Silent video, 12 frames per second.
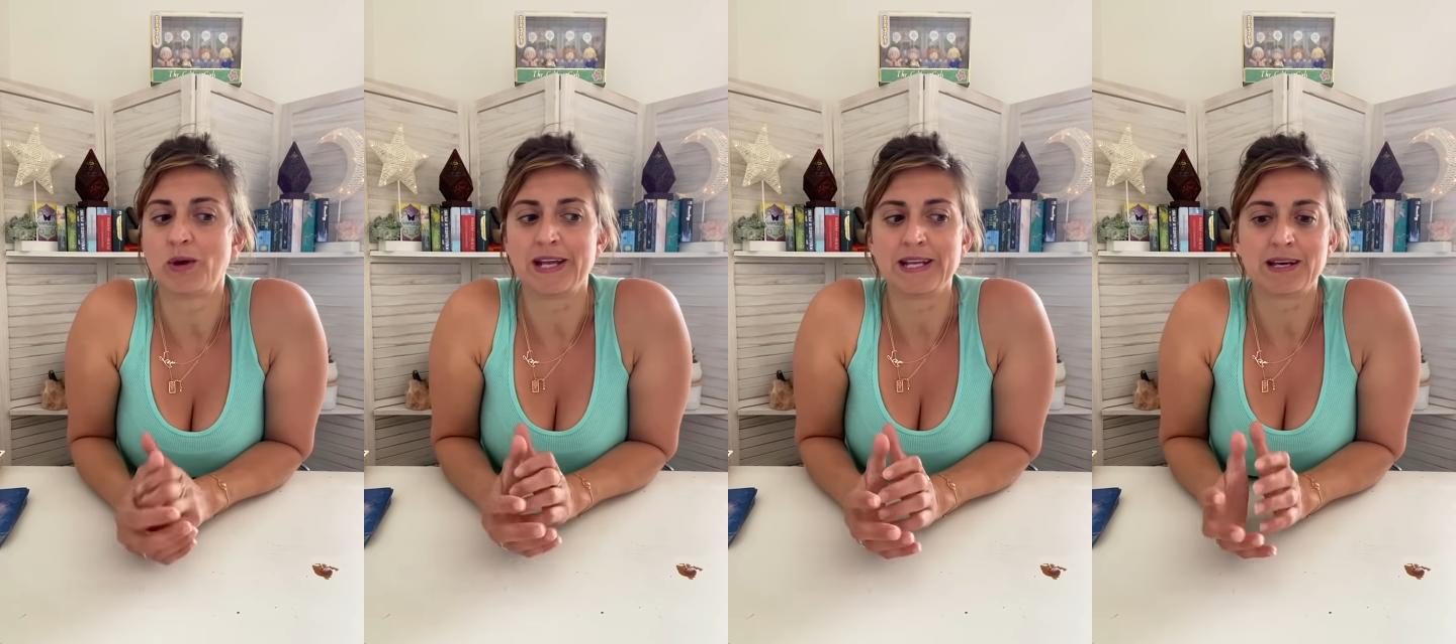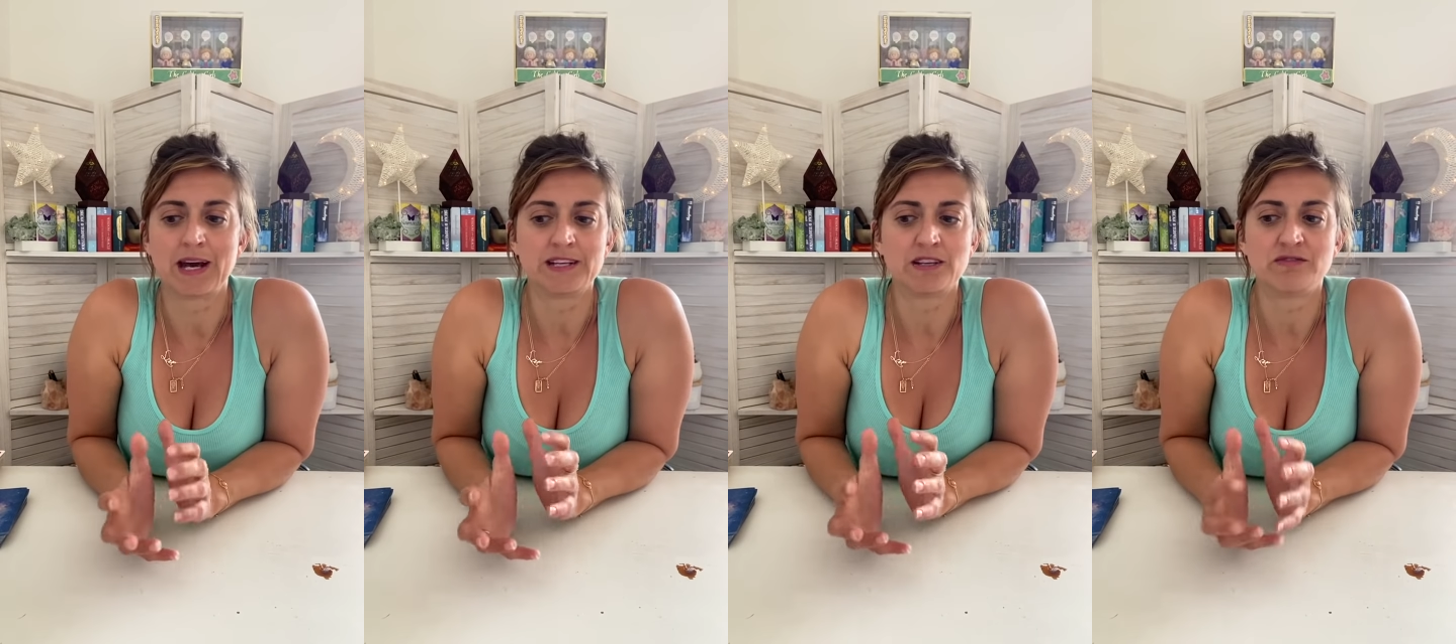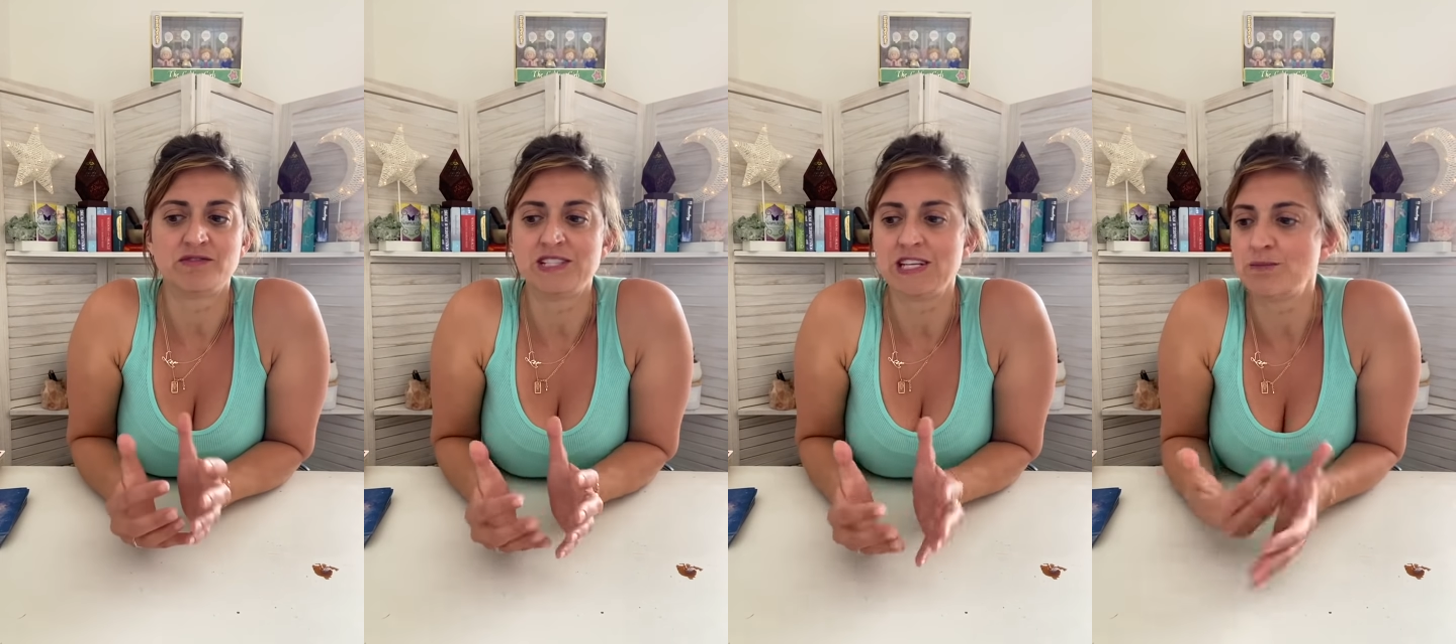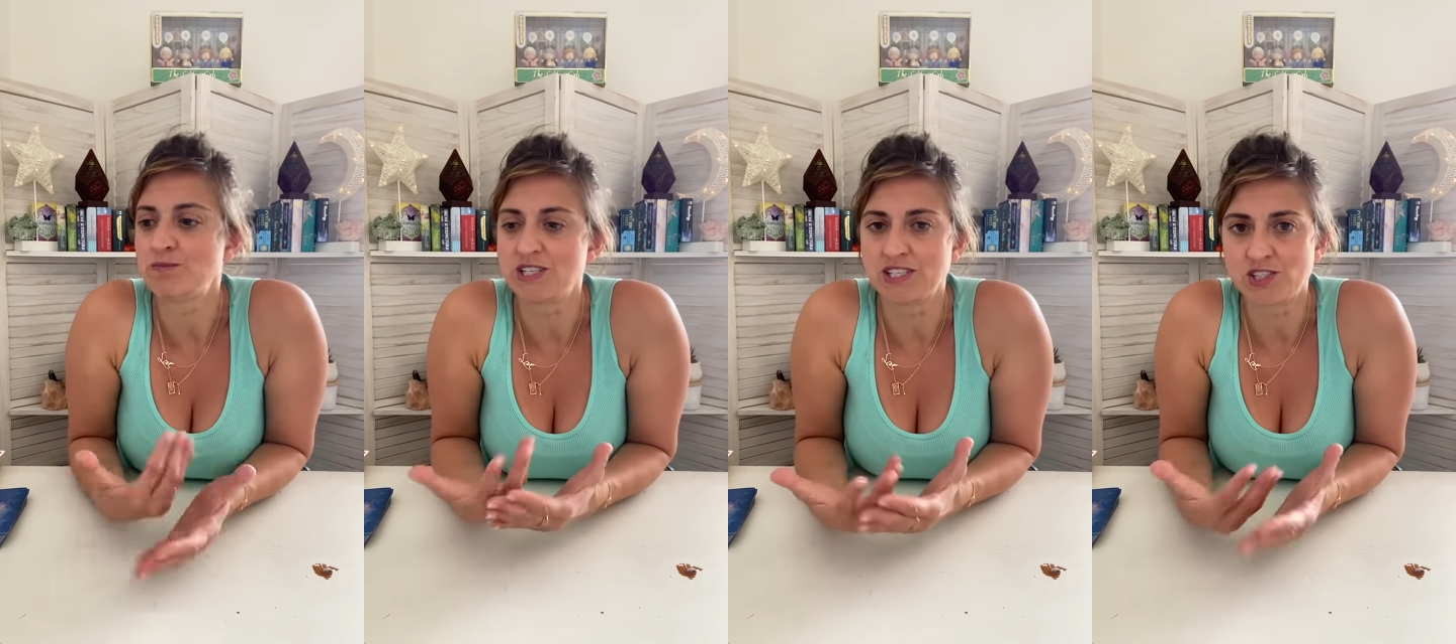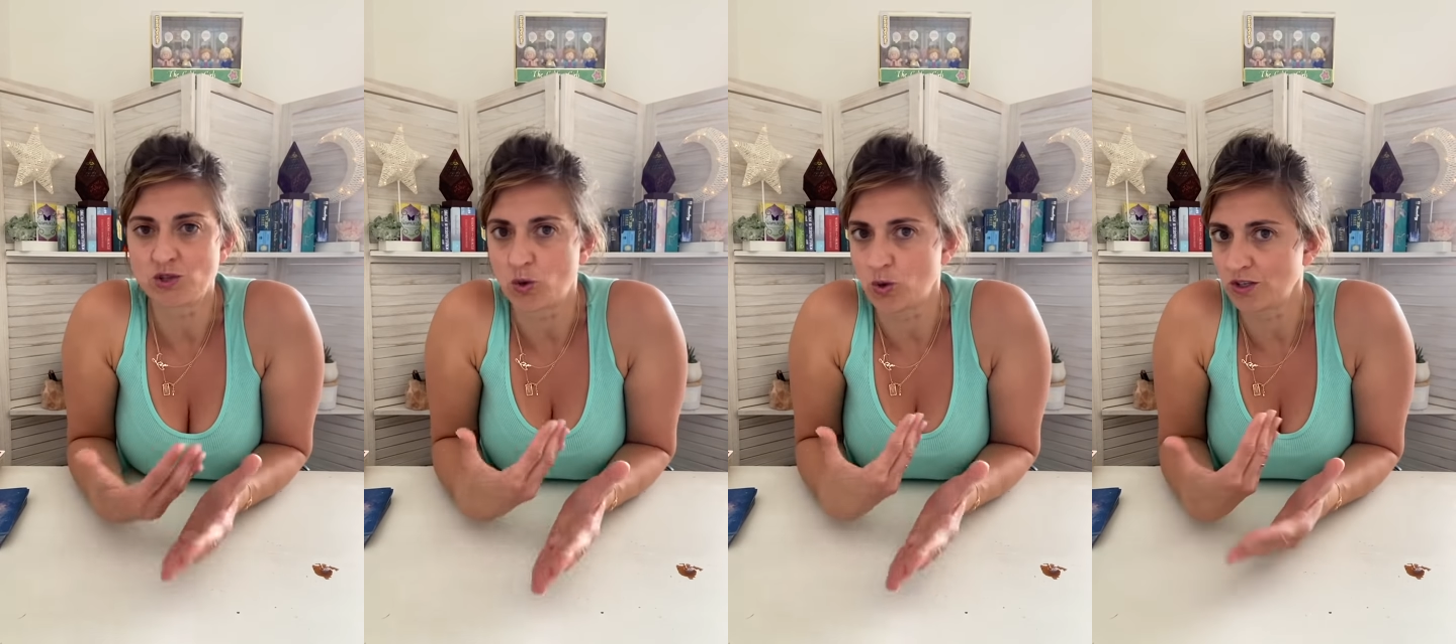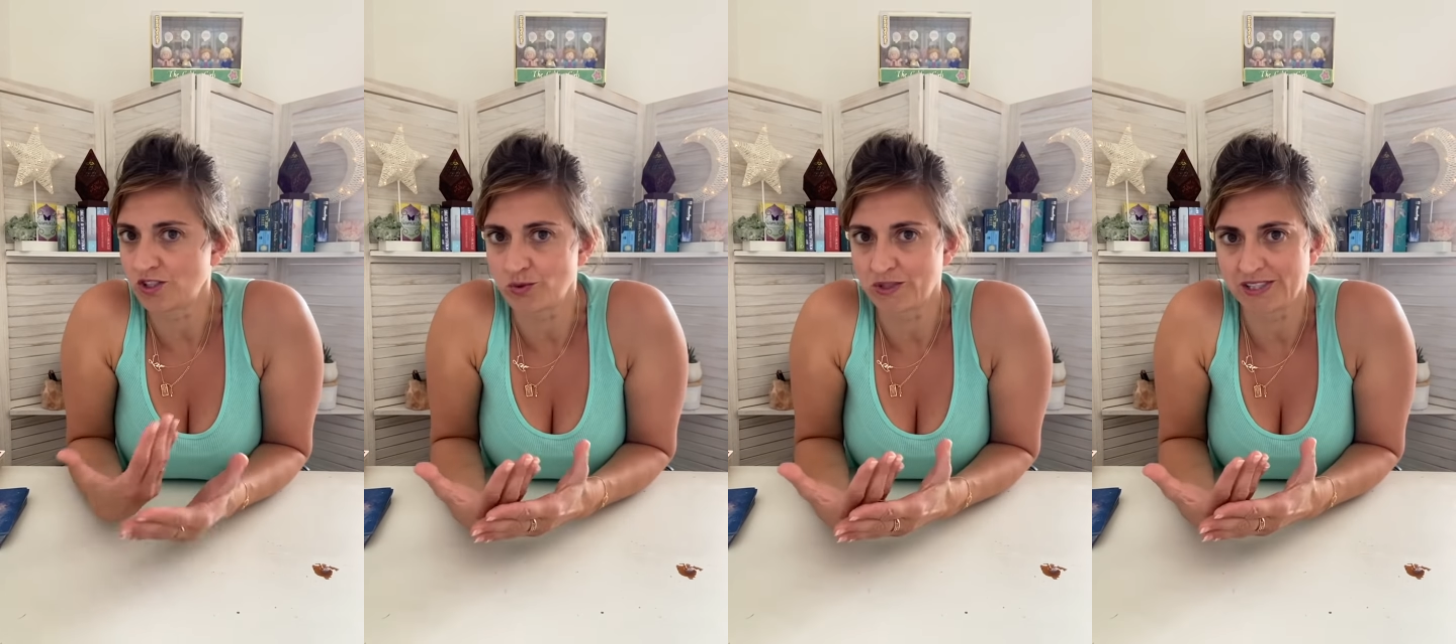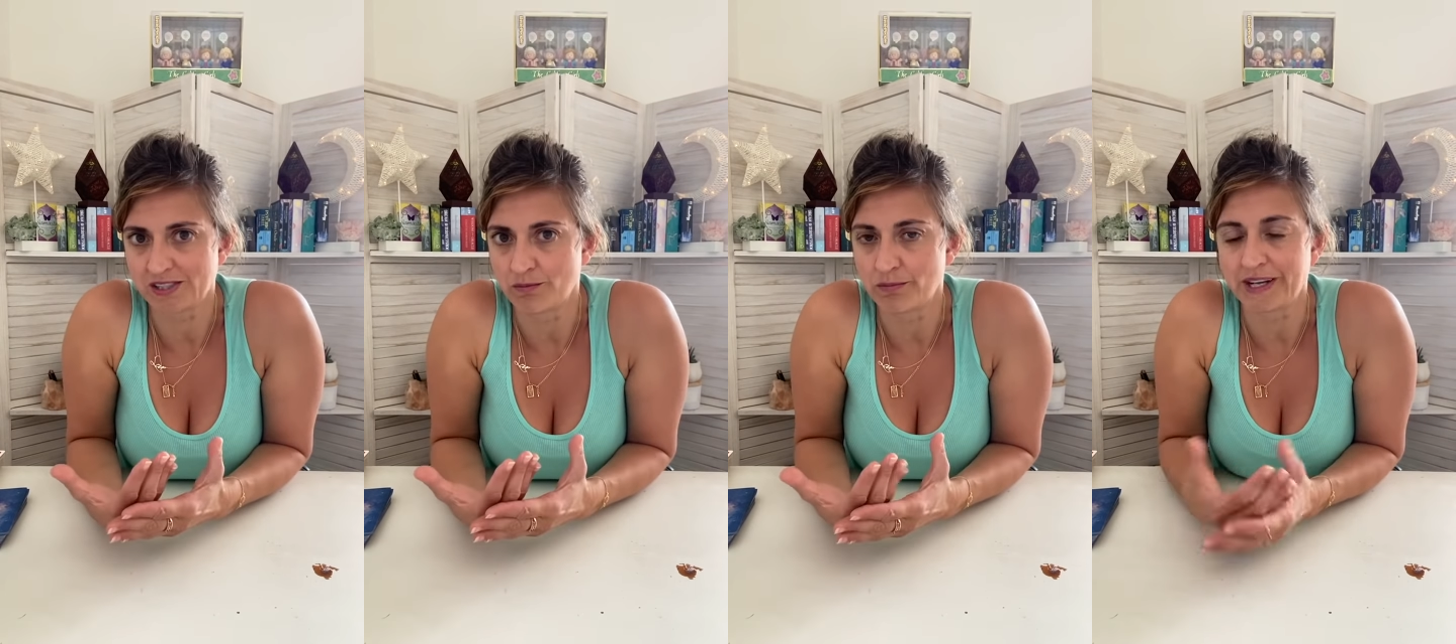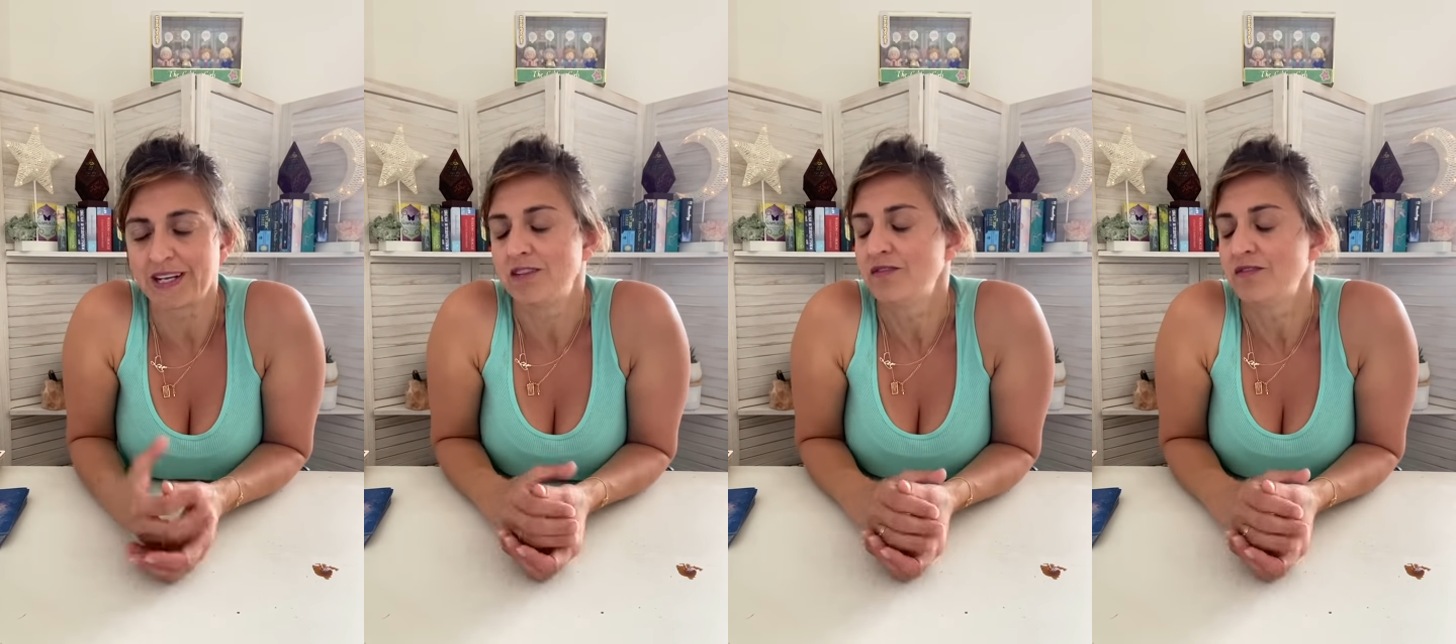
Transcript: any kind of deep discourse with somebody.